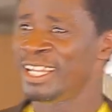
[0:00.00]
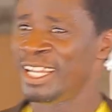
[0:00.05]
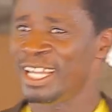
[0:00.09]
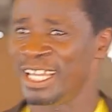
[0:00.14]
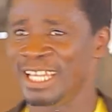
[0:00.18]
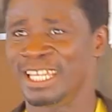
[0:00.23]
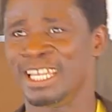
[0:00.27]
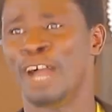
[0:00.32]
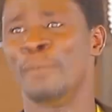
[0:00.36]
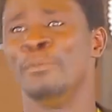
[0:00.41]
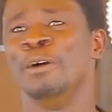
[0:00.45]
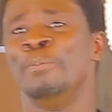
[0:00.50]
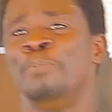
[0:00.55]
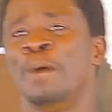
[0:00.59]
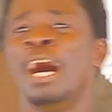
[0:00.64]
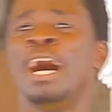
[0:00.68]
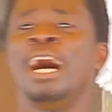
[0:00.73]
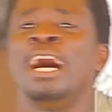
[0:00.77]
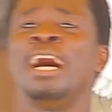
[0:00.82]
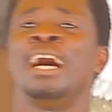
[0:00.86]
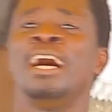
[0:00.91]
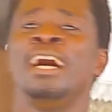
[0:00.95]

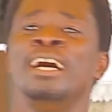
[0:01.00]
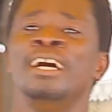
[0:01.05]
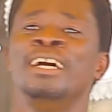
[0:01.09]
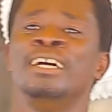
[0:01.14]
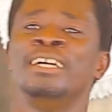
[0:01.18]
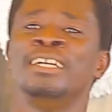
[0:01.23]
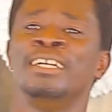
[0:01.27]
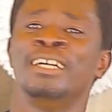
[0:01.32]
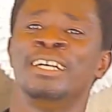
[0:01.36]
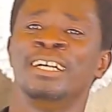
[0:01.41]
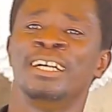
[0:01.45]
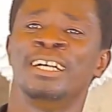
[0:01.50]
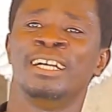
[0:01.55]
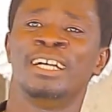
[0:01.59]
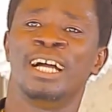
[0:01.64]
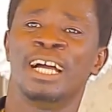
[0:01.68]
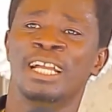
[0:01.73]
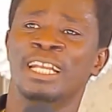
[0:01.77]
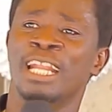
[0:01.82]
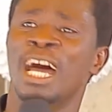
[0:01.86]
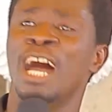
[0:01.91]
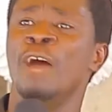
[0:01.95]
Yamapa.
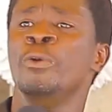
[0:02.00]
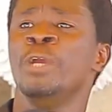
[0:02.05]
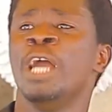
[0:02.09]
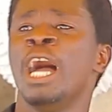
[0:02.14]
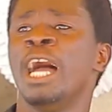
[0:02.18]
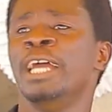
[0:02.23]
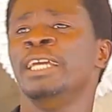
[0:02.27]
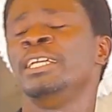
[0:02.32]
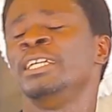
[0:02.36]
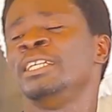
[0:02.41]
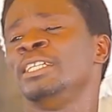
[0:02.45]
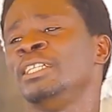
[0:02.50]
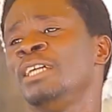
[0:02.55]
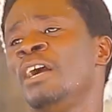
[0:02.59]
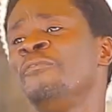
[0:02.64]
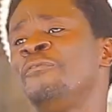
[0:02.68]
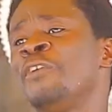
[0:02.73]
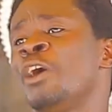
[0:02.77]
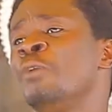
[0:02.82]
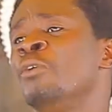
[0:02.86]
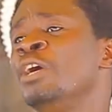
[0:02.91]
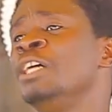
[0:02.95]
And now we are
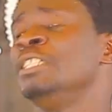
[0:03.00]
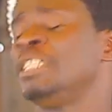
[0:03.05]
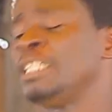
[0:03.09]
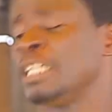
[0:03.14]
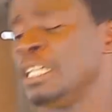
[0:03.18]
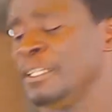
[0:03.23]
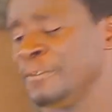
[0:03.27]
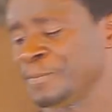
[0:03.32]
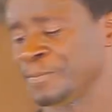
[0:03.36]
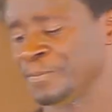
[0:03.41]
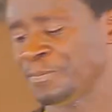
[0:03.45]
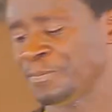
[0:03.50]
young for Wensi.